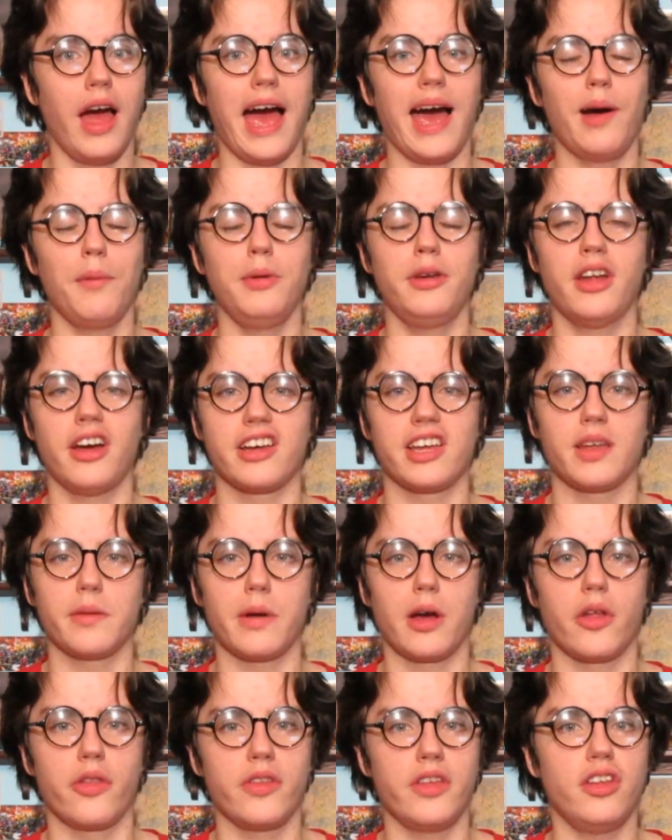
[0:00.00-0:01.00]
I'll be talking
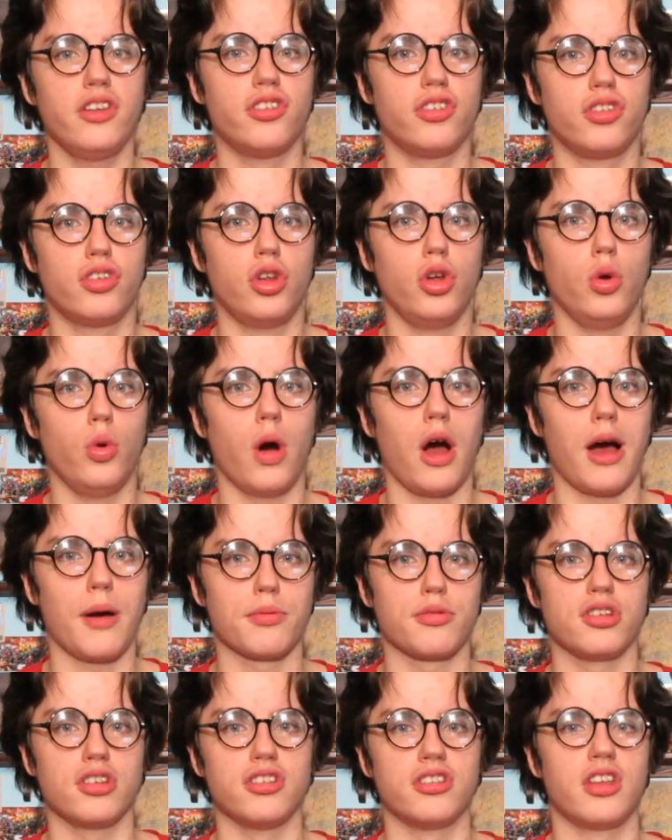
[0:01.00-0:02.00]
about these two
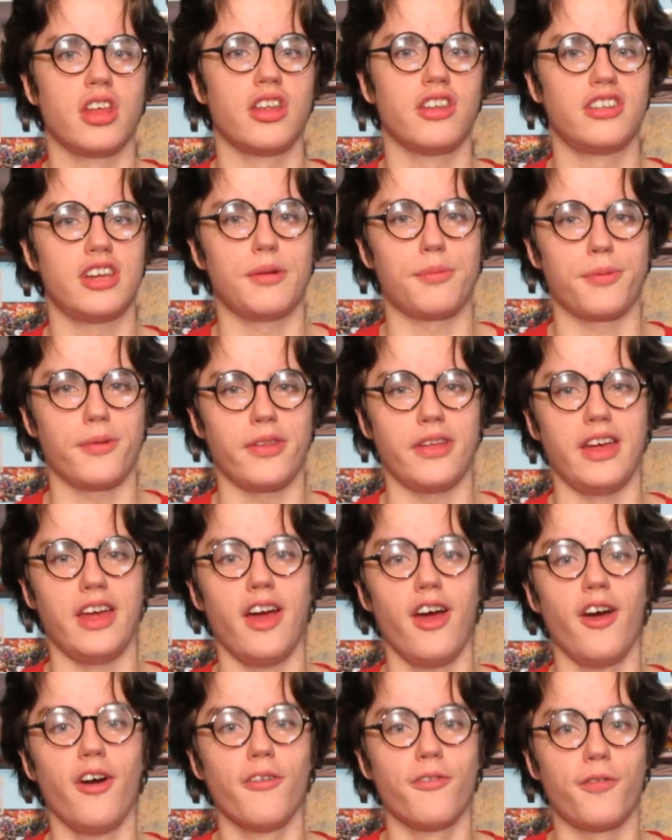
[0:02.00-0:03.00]
options
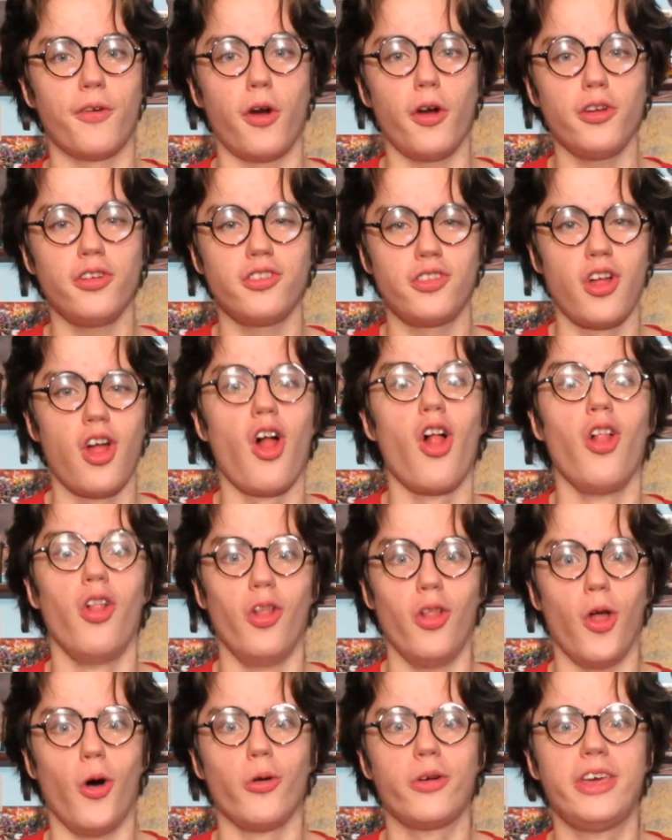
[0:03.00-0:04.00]
separately. First,
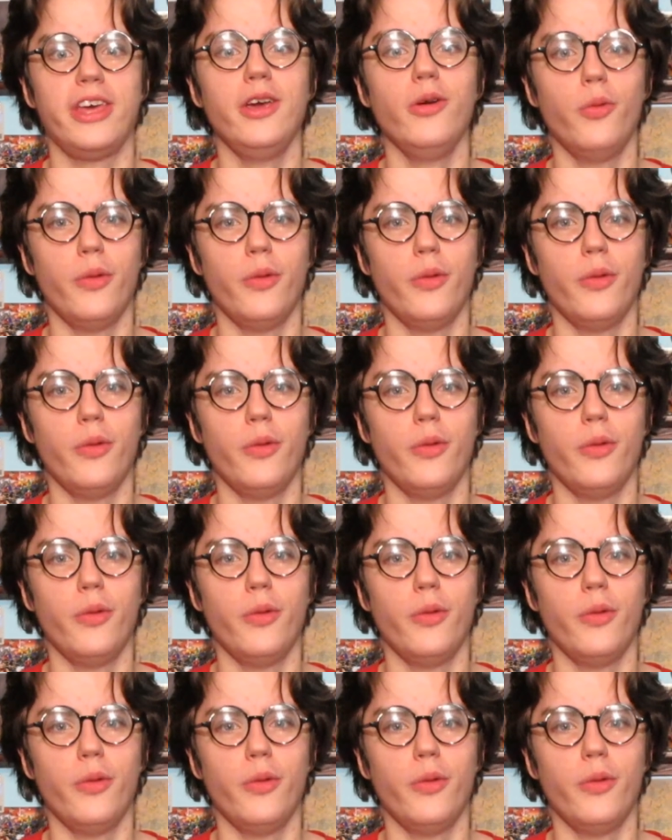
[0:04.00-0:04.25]
Loki